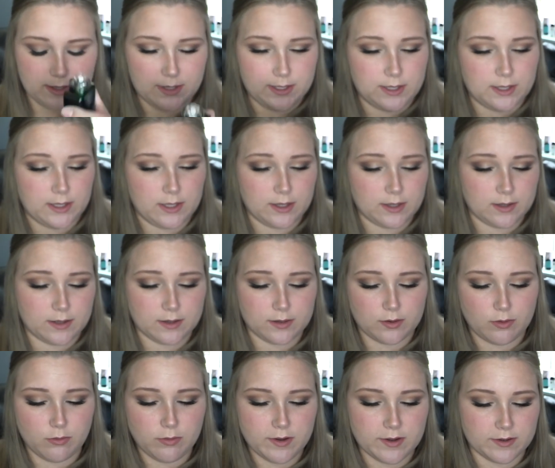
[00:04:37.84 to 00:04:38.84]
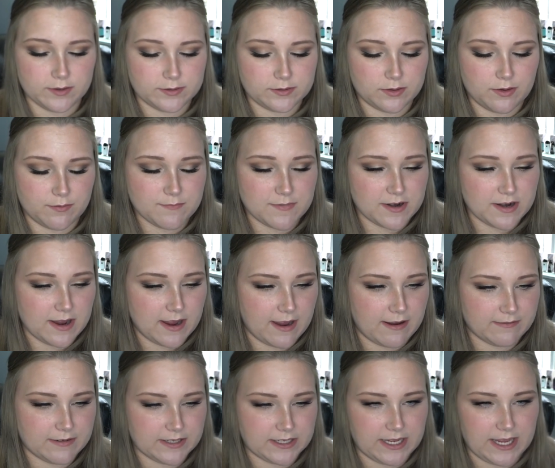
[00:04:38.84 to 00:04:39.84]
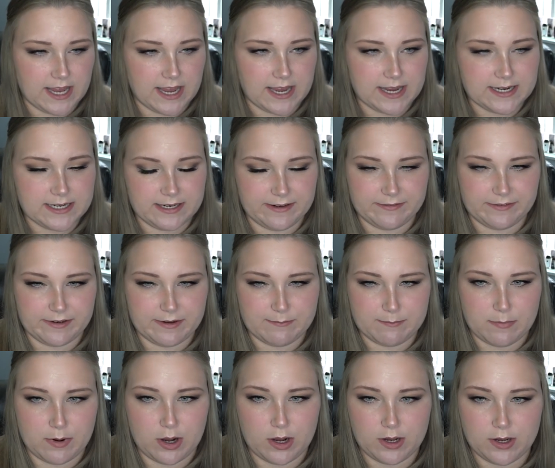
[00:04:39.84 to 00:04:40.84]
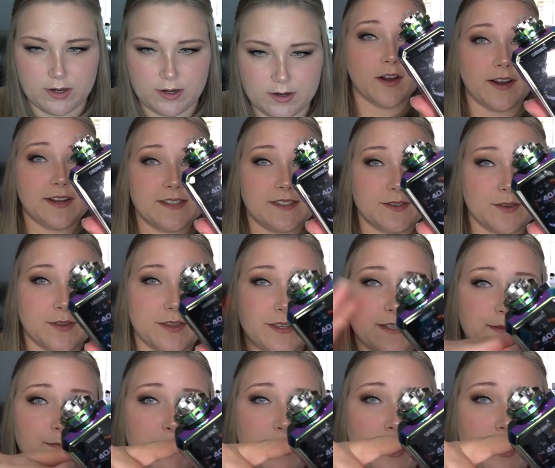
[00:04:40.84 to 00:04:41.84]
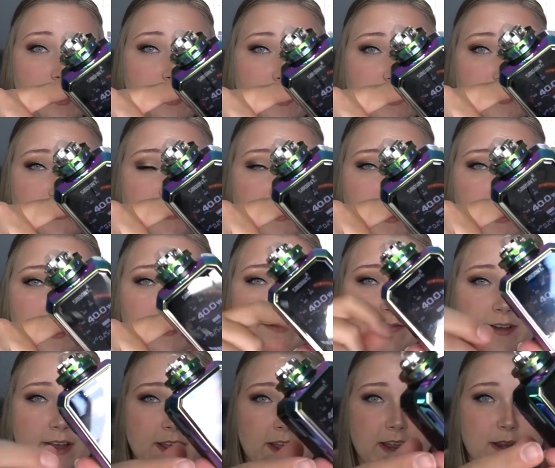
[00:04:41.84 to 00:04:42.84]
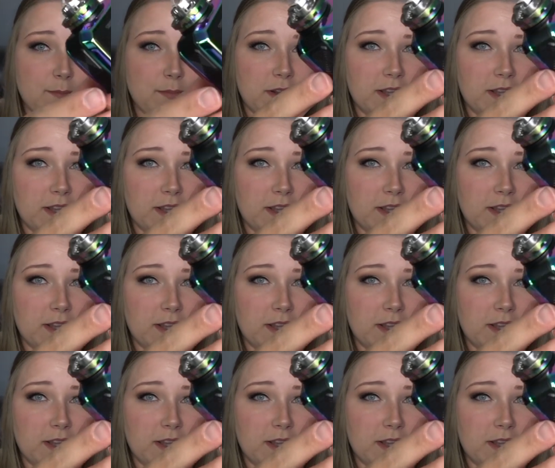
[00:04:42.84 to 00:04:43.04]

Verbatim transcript: the coil, so I'm gonna have to get a different mod. All right, so this mod is reading it fine,